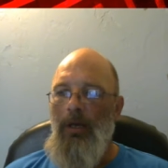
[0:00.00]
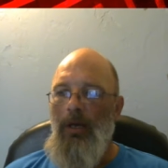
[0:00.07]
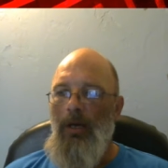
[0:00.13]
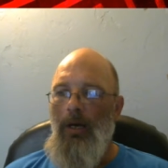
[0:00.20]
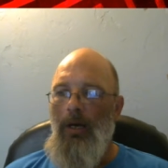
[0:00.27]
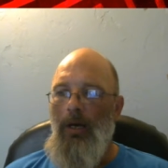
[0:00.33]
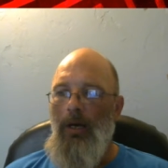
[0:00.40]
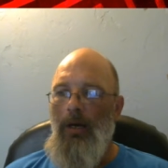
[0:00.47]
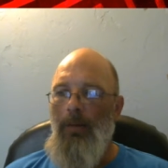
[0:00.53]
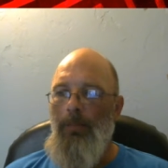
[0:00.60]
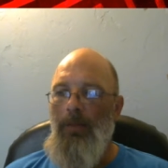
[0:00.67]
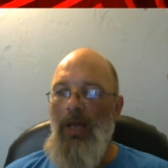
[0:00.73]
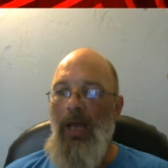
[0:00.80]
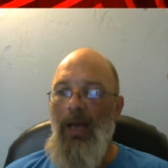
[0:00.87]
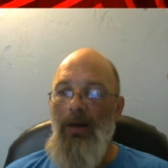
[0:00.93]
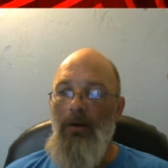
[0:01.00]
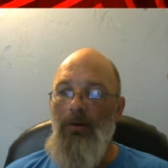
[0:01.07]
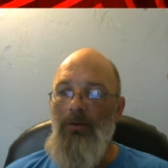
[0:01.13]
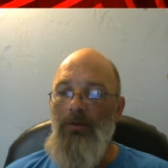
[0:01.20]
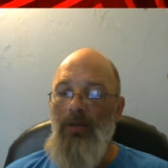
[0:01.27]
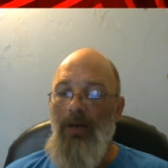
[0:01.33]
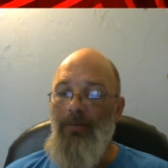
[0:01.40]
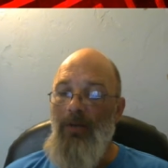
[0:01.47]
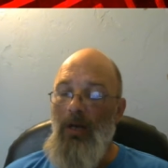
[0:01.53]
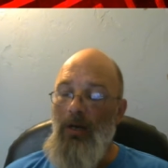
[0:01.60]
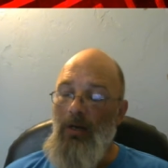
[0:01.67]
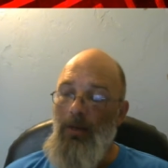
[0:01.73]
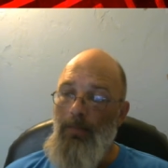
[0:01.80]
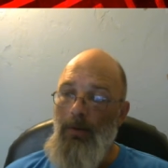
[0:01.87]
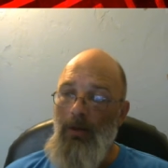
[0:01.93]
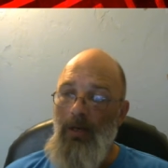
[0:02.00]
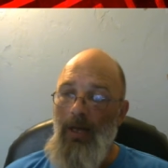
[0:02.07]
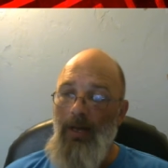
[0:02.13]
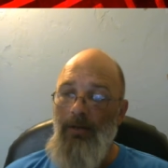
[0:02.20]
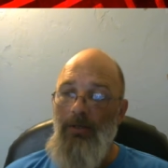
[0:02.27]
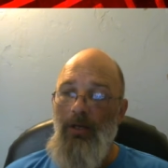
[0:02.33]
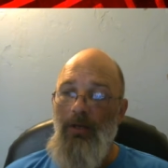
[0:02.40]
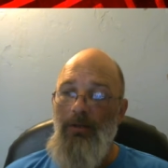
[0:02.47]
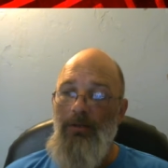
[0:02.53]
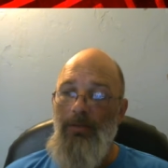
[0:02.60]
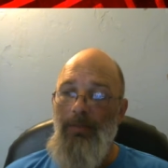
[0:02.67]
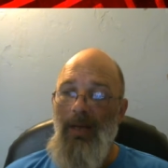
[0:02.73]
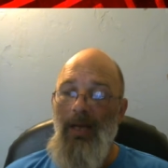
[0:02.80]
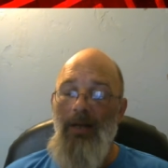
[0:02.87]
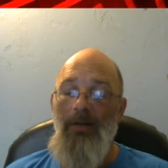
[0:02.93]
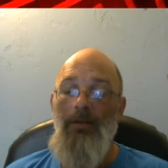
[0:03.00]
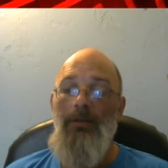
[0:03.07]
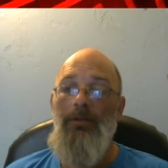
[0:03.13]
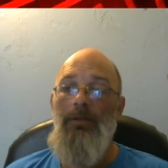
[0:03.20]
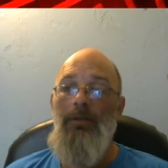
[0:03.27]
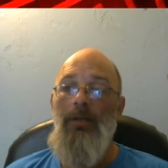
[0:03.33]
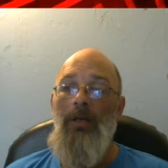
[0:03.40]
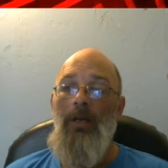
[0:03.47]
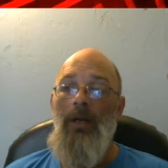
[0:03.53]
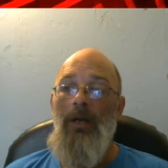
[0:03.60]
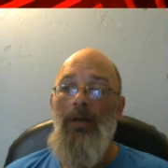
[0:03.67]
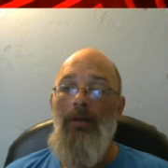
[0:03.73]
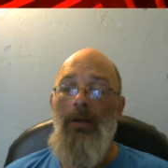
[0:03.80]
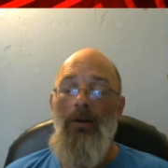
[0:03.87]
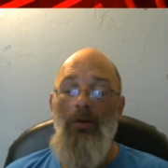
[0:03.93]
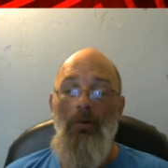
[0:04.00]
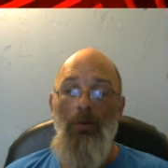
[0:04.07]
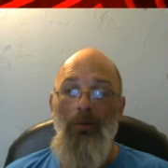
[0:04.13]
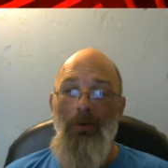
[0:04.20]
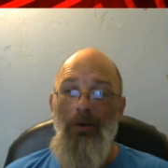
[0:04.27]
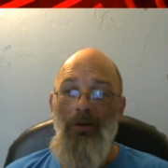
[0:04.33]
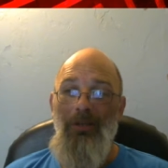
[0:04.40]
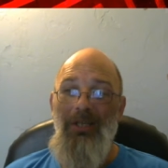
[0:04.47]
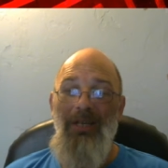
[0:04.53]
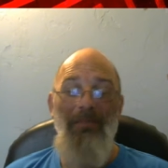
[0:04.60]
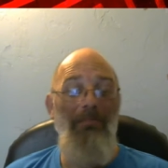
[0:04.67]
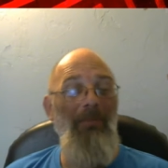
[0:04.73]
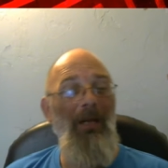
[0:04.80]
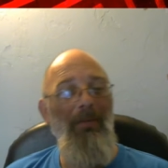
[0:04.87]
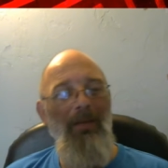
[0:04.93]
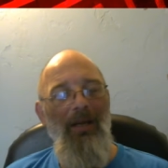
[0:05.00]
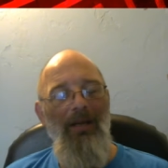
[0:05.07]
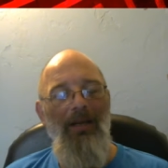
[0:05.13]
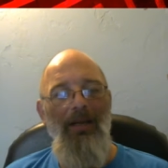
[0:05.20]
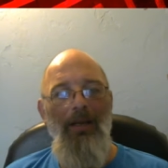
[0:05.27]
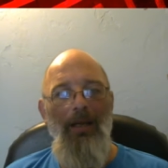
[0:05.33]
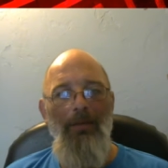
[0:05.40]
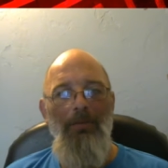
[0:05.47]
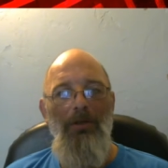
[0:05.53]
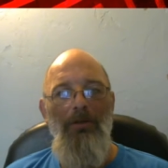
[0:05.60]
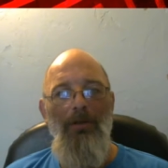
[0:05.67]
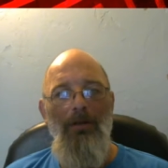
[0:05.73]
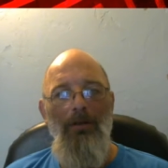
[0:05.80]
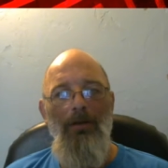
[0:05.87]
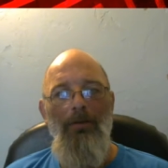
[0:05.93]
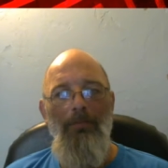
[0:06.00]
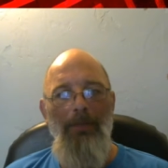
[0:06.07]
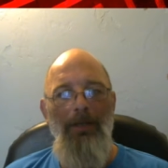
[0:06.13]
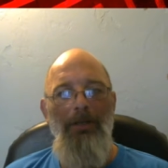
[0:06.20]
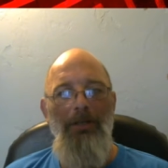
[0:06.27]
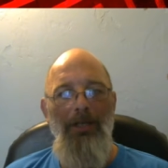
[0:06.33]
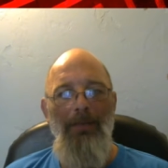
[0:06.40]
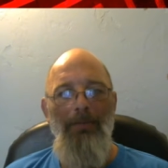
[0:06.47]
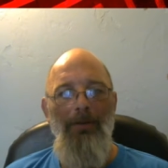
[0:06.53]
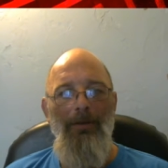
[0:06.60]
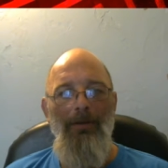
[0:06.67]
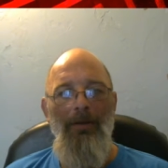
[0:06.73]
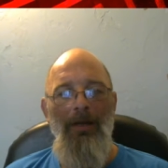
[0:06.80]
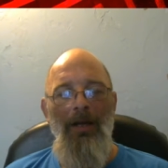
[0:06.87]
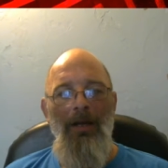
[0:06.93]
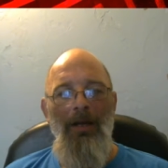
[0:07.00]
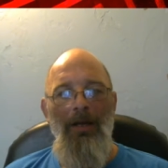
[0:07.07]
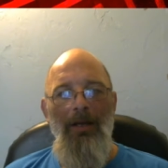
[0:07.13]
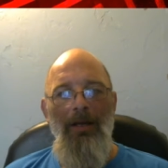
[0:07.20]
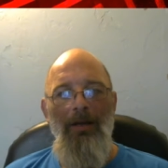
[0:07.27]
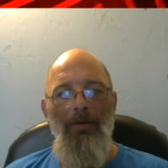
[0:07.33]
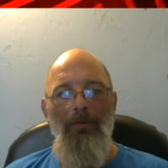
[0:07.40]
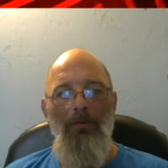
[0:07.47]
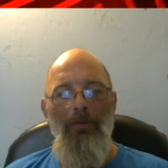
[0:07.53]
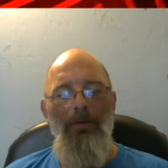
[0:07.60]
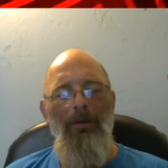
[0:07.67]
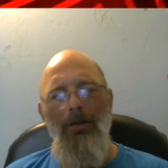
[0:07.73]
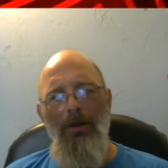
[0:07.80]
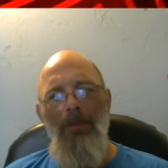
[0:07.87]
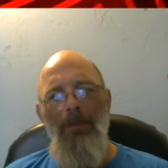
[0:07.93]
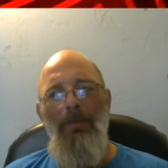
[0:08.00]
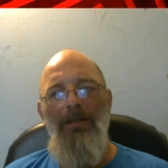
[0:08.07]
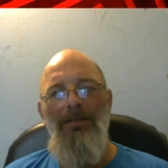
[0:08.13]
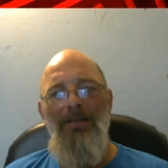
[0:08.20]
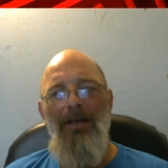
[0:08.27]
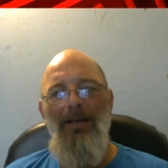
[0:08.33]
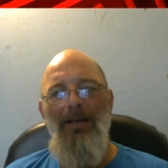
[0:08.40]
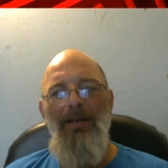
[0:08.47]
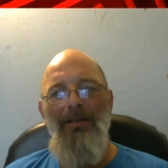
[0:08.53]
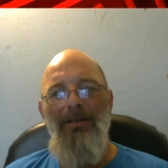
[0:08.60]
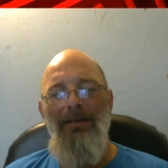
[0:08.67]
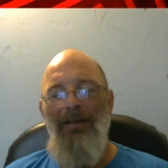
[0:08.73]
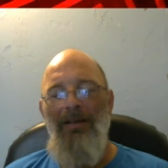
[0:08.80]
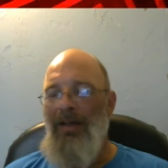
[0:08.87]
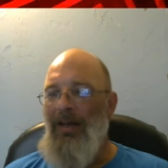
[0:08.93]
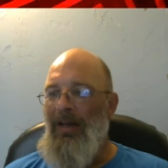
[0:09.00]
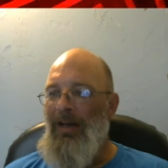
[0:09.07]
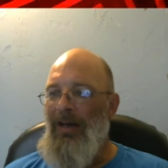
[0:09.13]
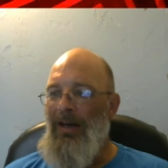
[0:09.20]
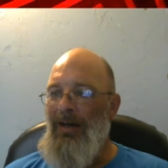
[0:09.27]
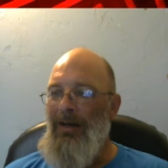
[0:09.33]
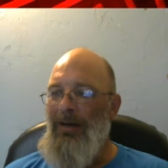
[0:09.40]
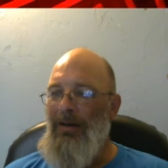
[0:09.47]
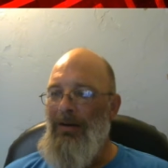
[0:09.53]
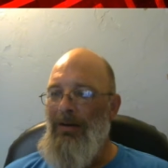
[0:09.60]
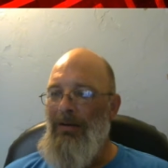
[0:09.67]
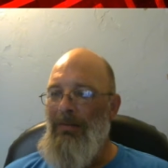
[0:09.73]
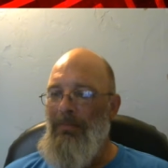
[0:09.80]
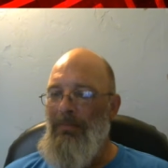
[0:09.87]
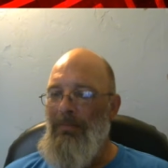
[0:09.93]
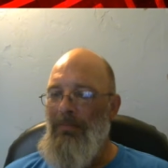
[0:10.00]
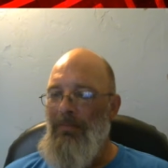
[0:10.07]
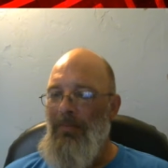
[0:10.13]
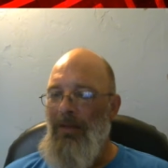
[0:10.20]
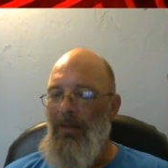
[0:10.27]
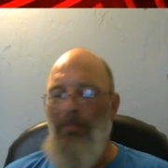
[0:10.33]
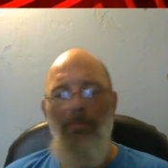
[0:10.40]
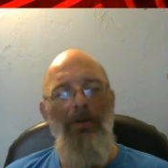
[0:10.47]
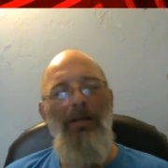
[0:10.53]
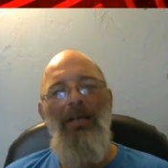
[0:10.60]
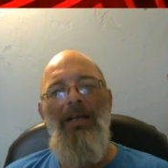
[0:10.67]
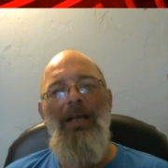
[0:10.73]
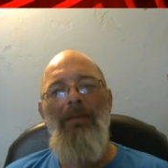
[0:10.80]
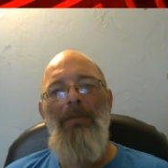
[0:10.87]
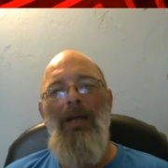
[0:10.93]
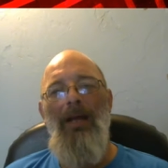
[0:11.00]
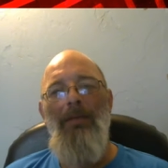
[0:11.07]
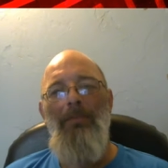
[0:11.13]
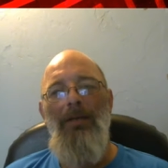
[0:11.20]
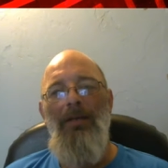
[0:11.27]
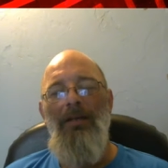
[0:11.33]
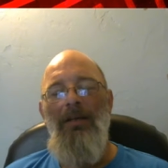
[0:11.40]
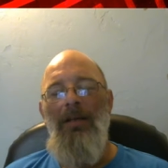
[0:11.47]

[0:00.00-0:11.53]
The headers, I've got a couple of lines on. Some headers that are going dirt cheap. Maybe I can get them just a little bit cheaper. With luck on my side, I'm pretty damn happy.